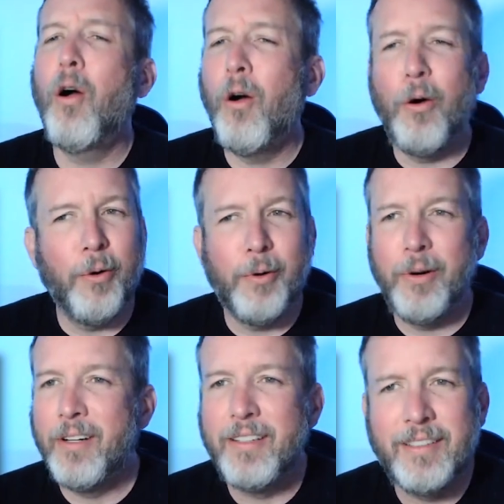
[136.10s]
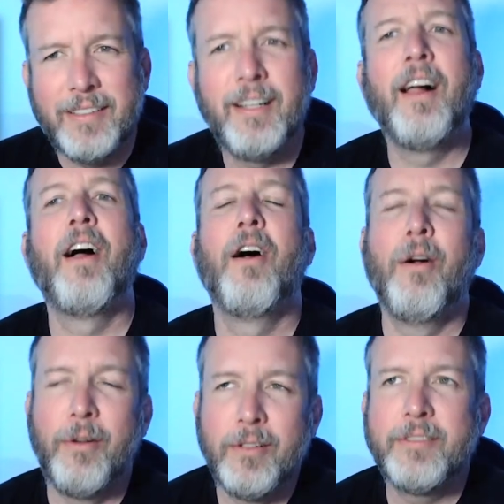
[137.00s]
ideas about gender
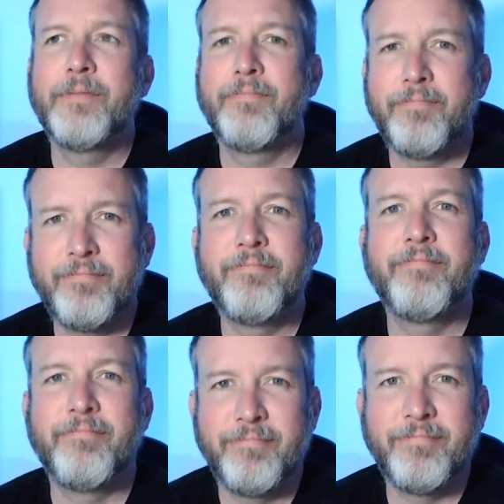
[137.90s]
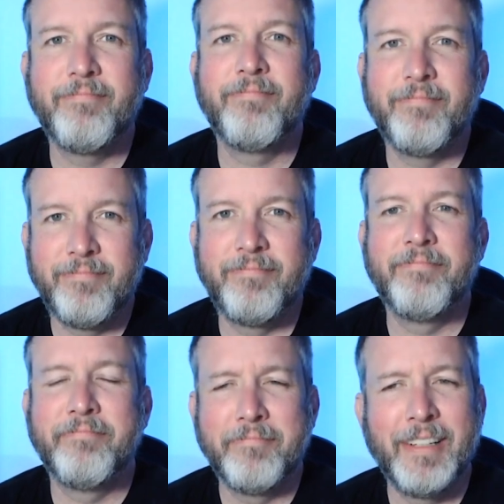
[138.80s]
or systemic racism.
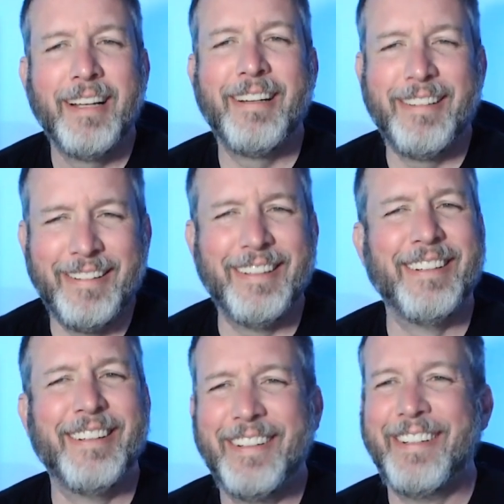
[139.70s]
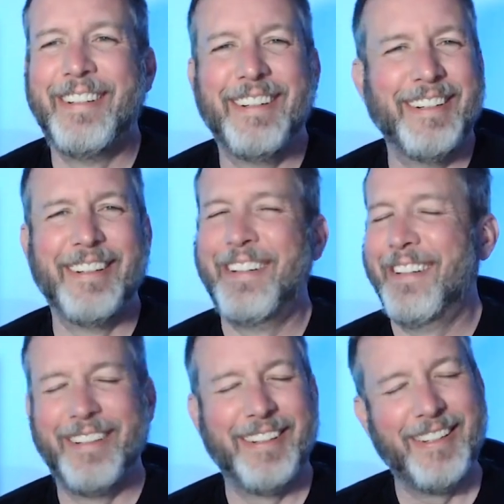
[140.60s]
This is riffing. It doesn't really
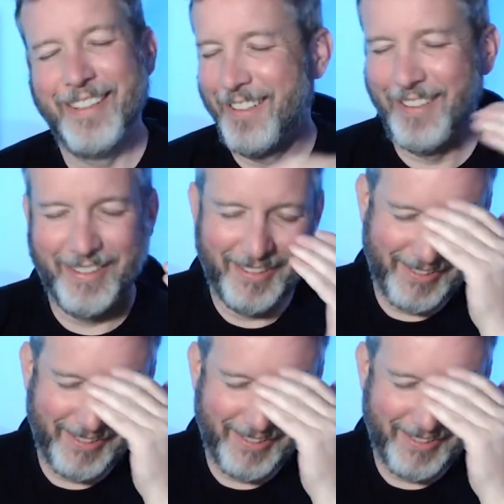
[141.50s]
require evidence,